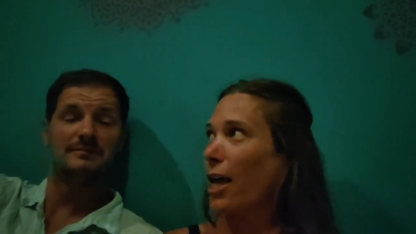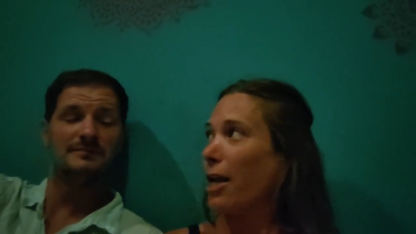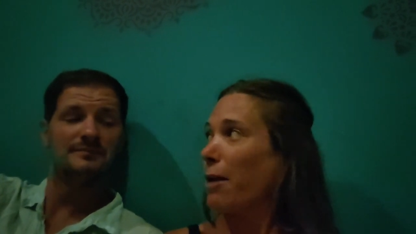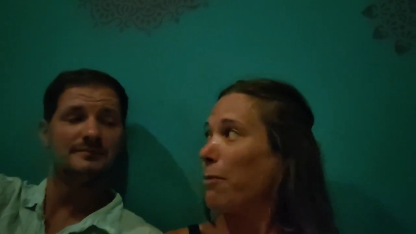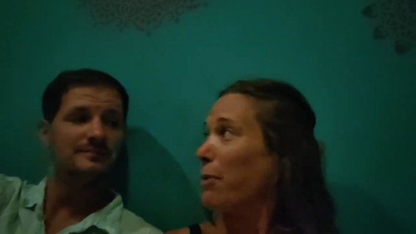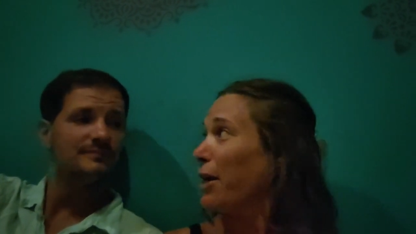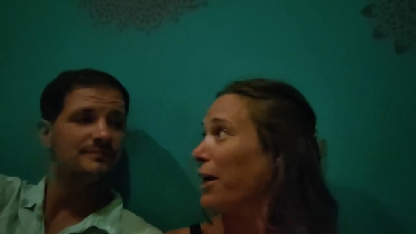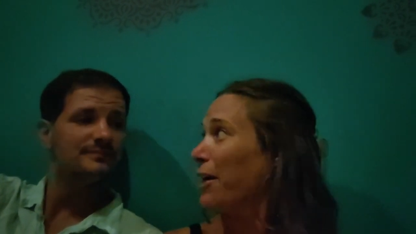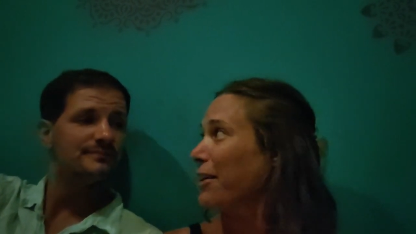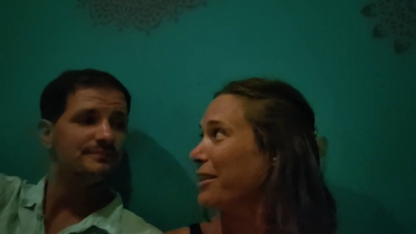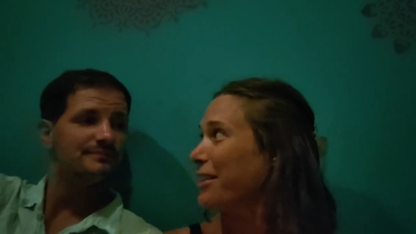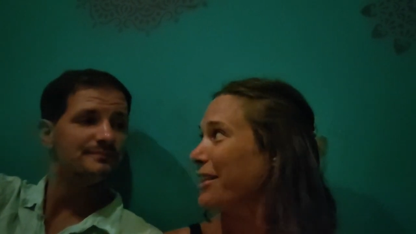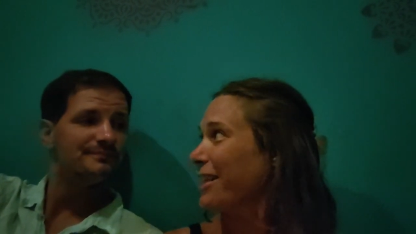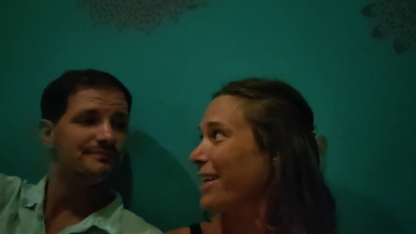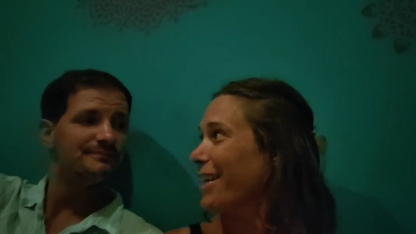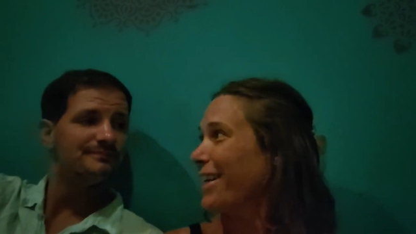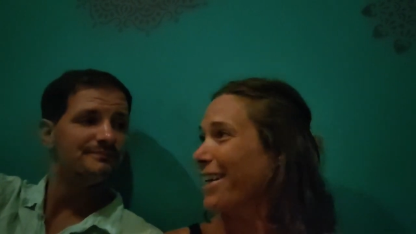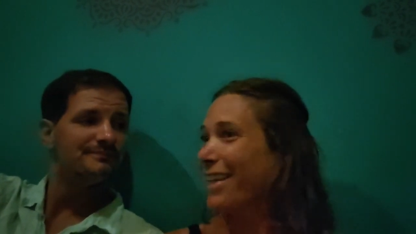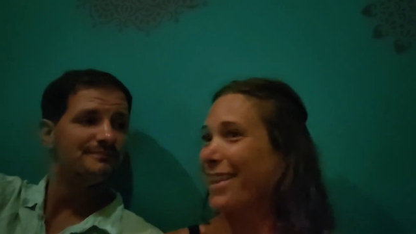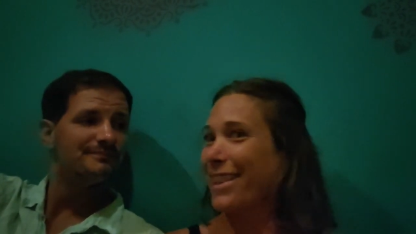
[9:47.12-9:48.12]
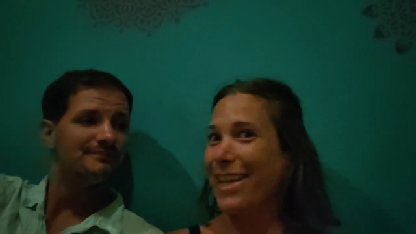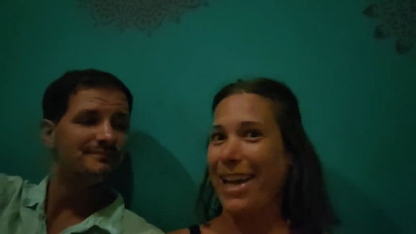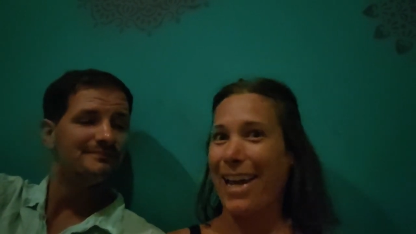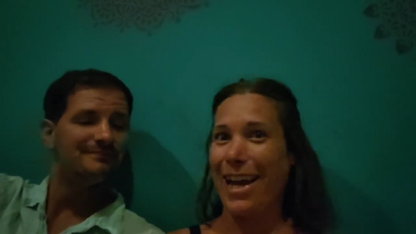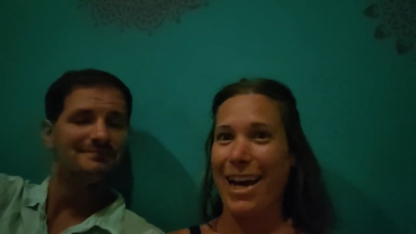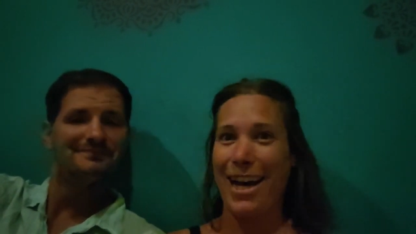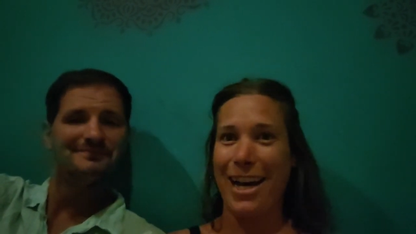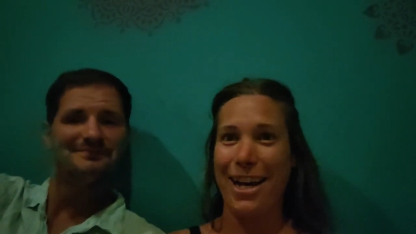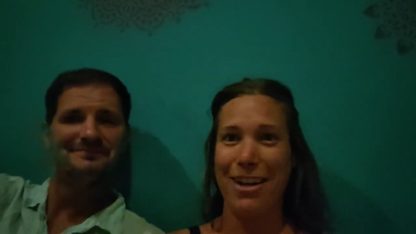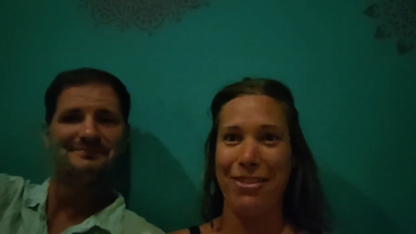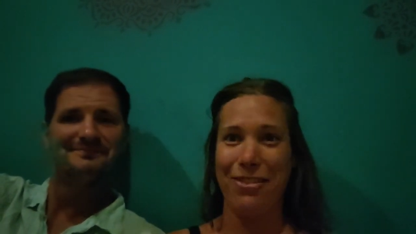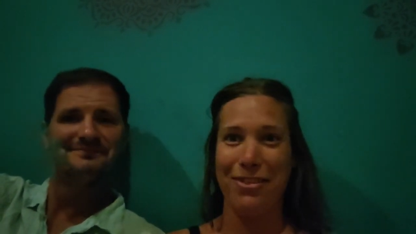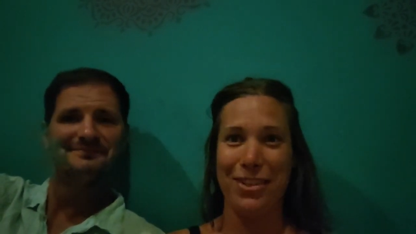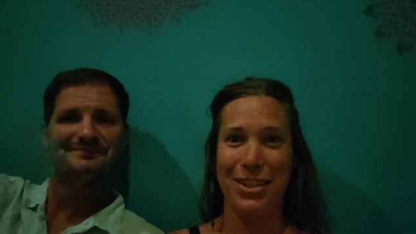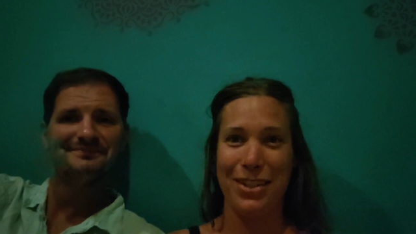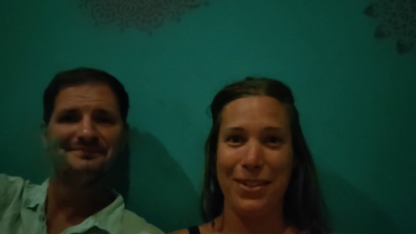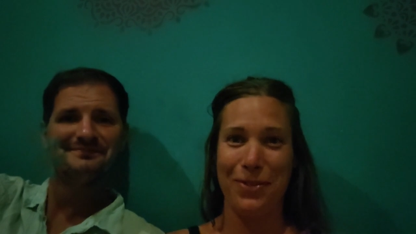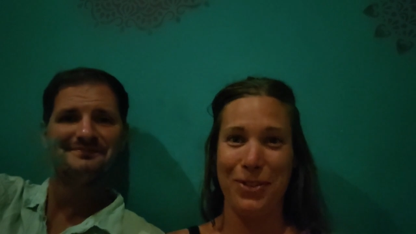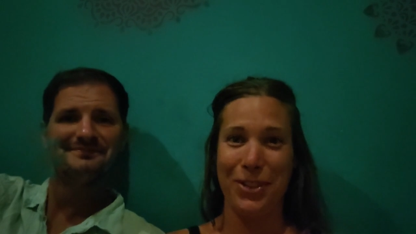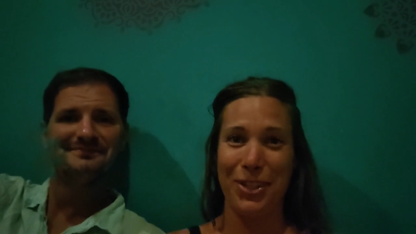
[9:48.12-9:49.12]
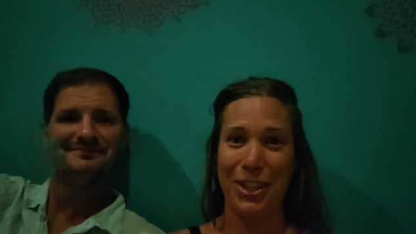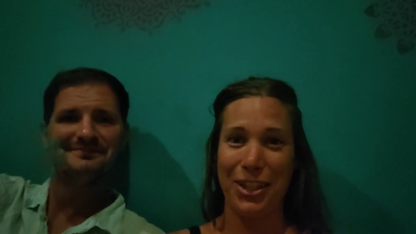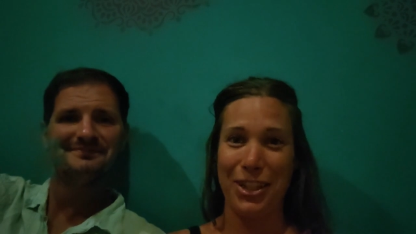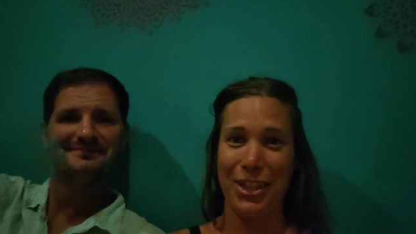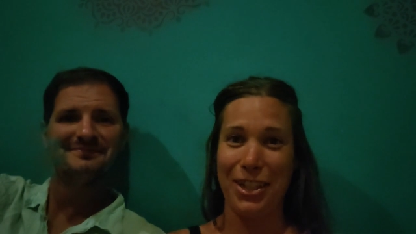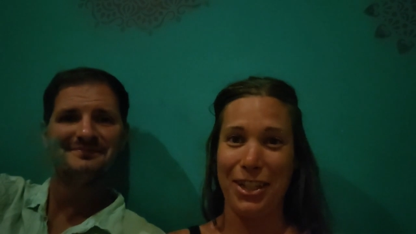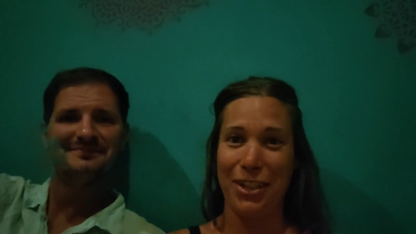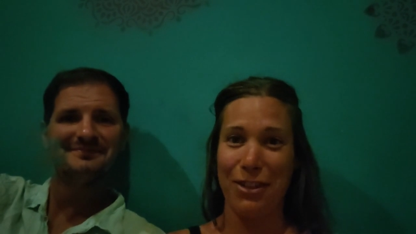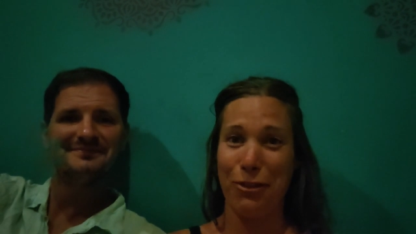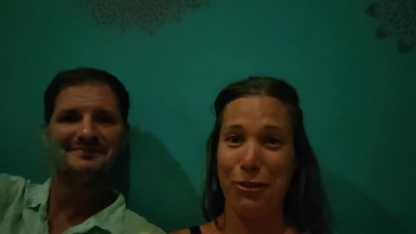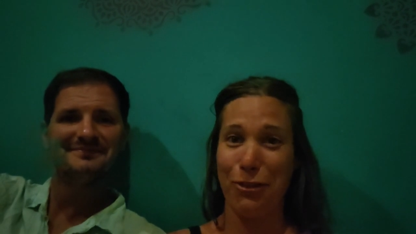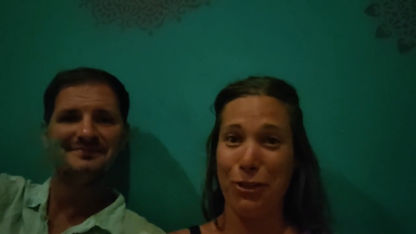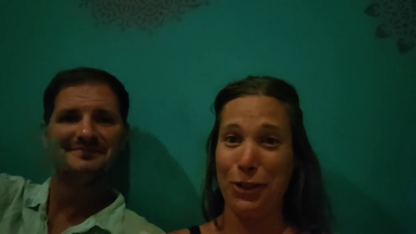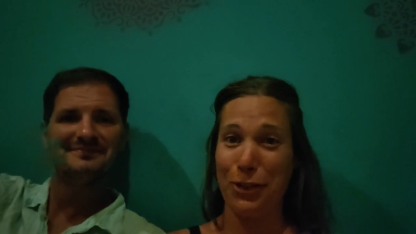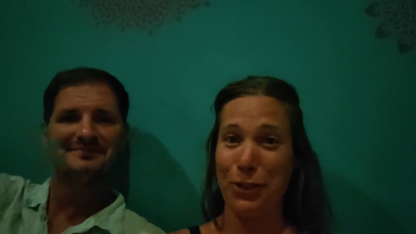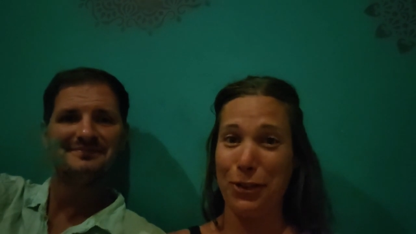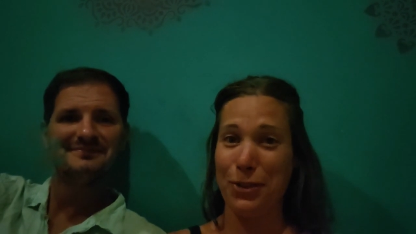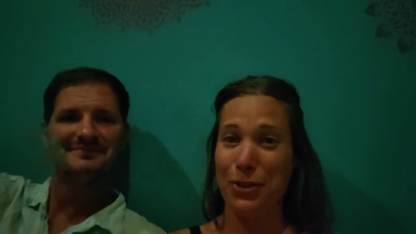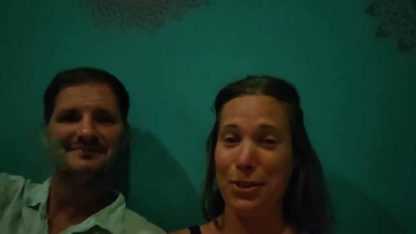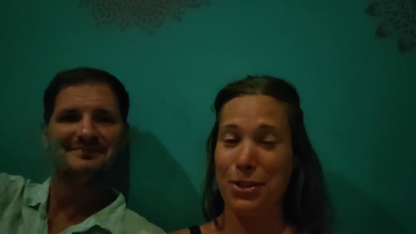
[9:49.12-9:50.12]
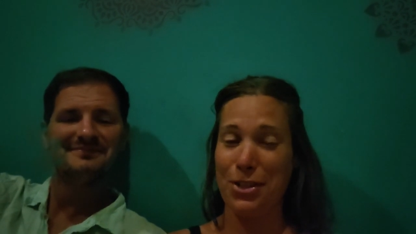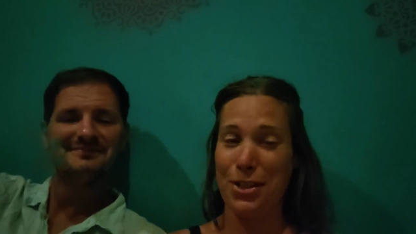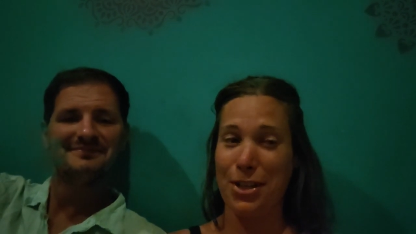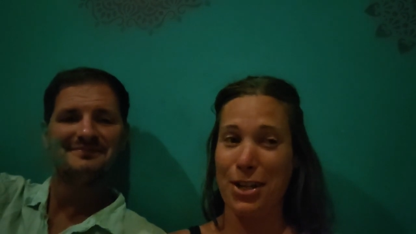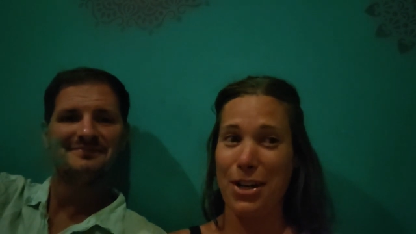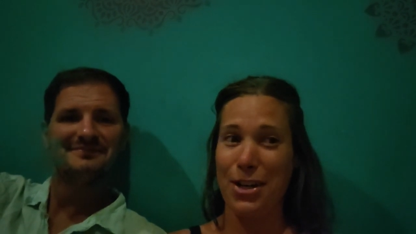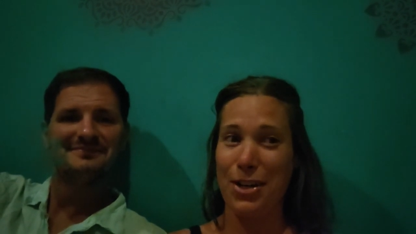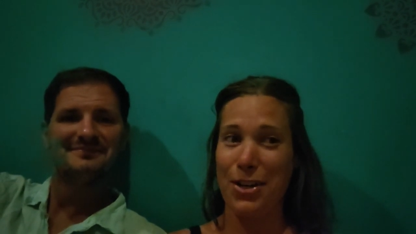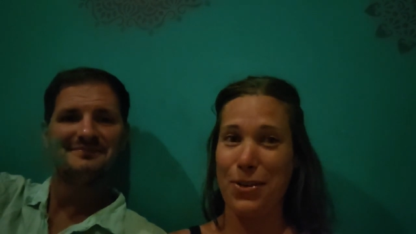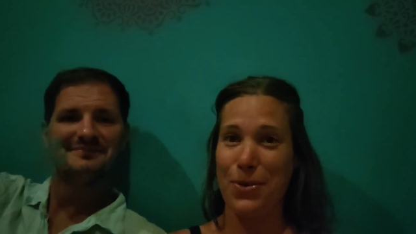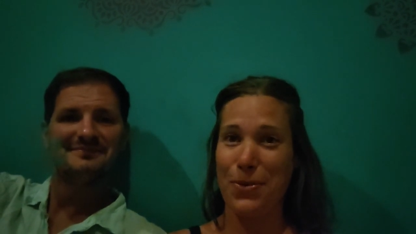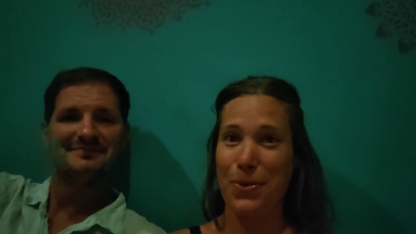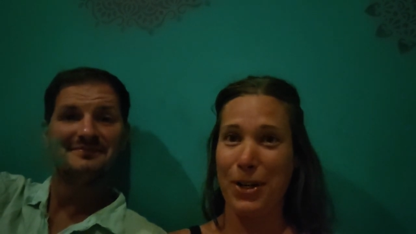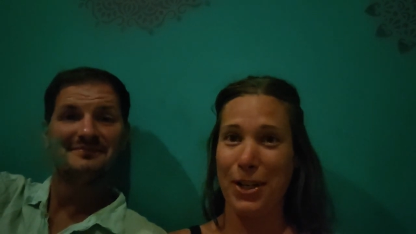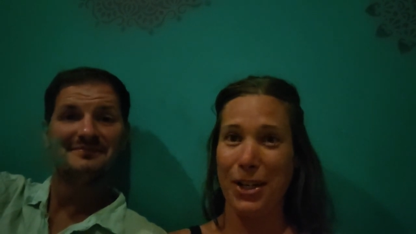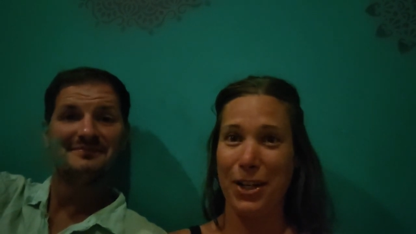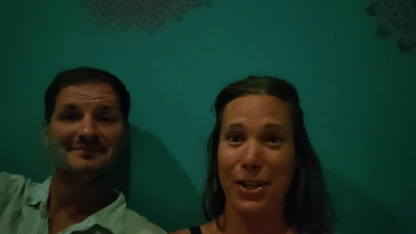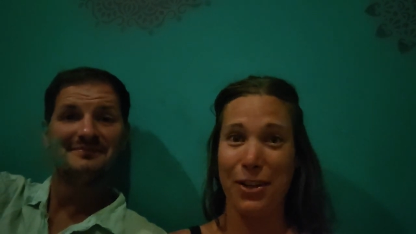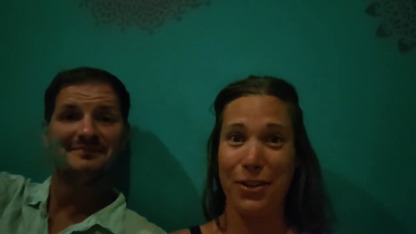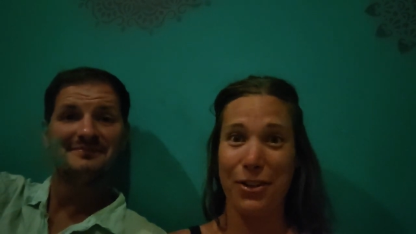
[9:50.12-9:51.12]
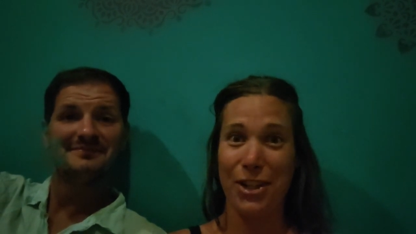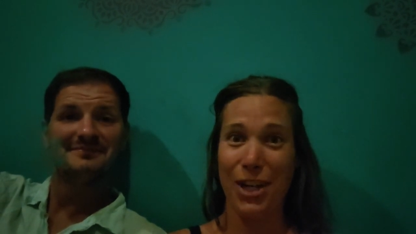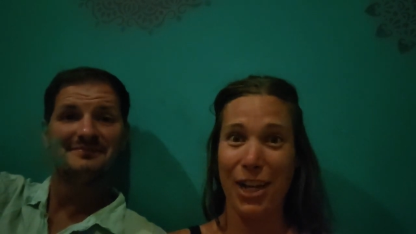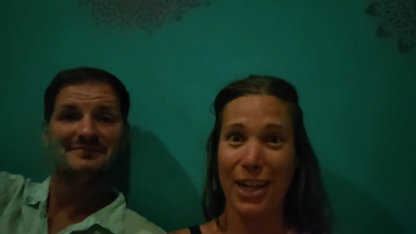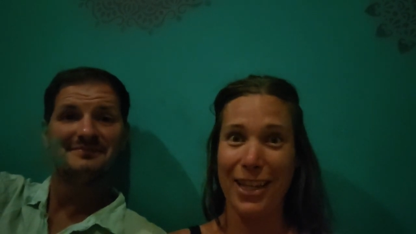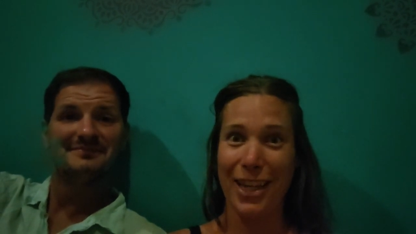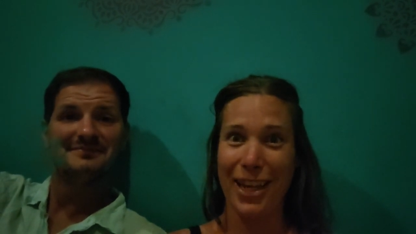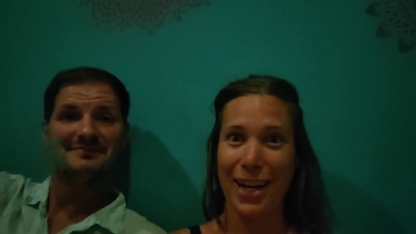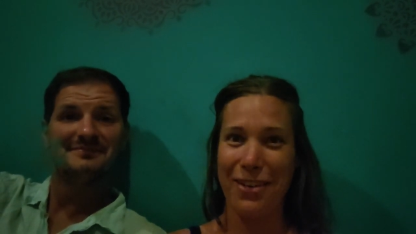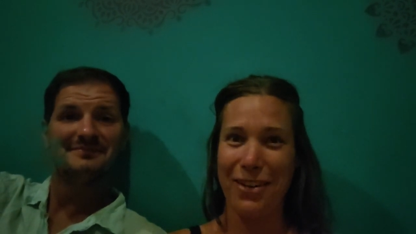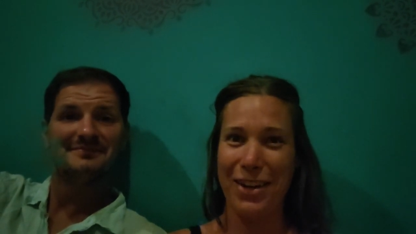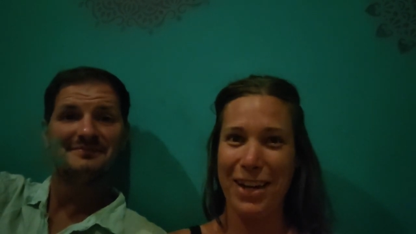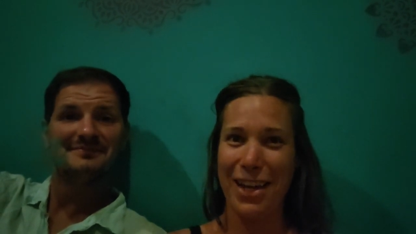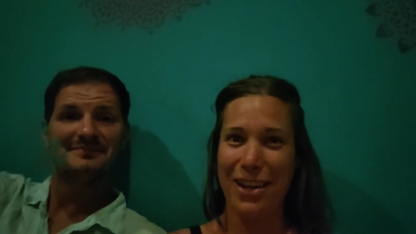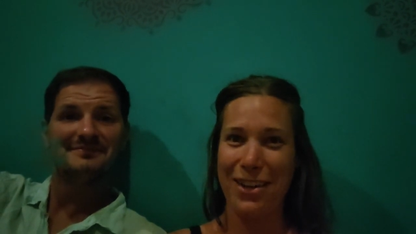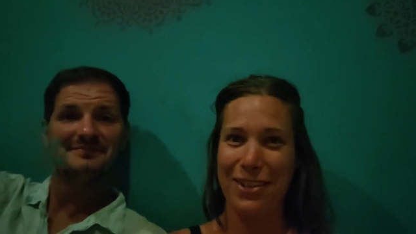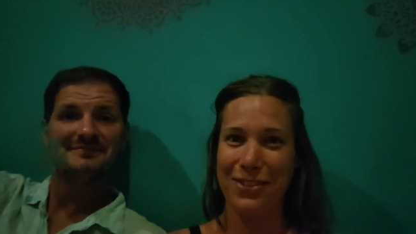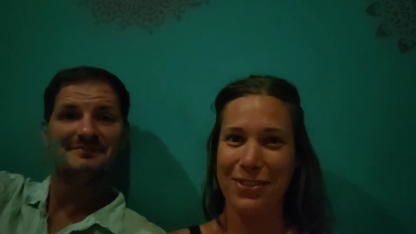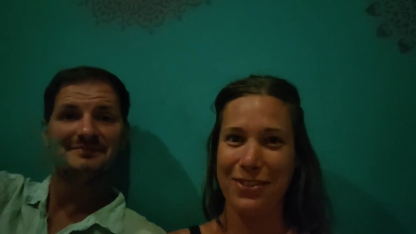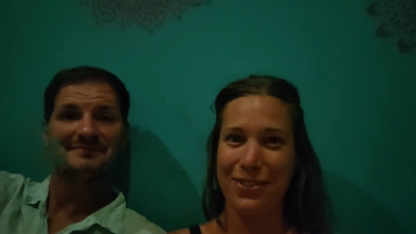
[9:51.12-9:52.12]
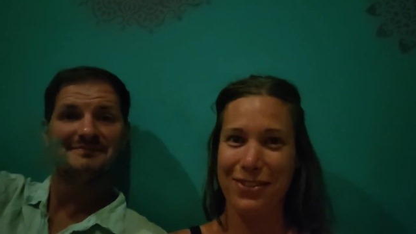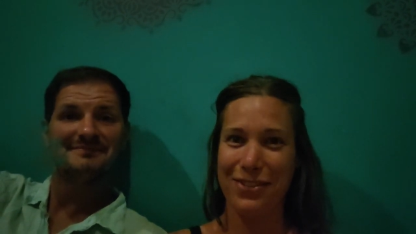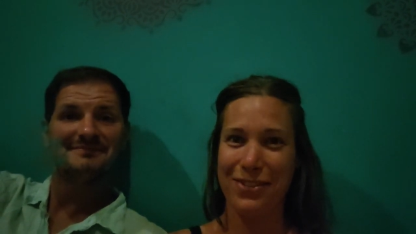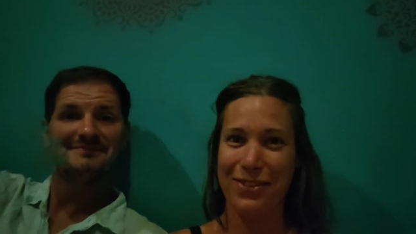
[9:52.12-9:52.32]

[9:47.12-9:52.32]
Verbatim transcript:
Speaker 1: and apparently they have some really good food. So we're going to go check that out now.